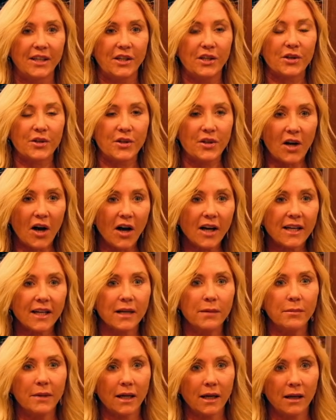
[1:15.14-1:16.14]
You're not going to
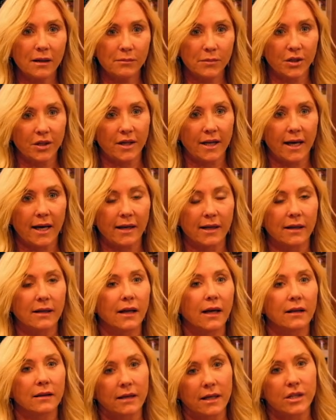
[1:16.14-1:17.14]
become good at it
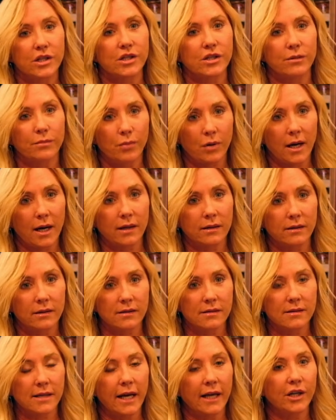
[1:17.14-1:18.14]
unless you
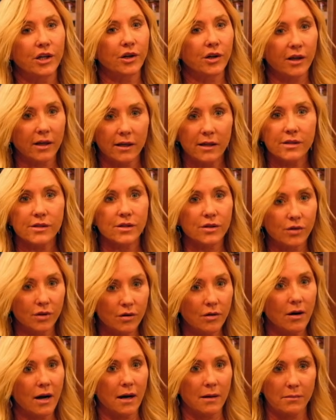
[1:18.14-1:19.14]
practice, right. and you're going to
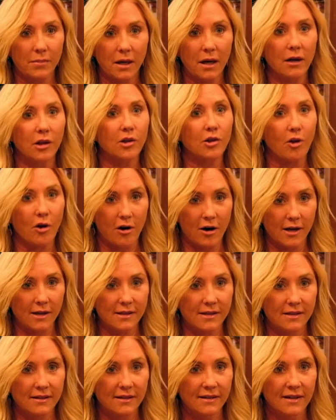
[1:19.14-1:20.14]
screw up a lot.
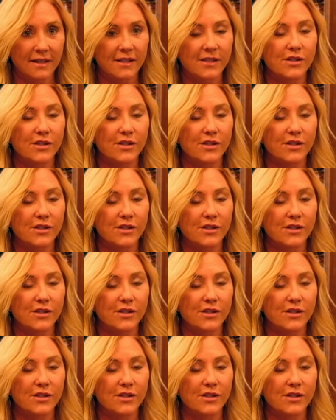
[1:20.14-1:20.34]
Mm-hmm.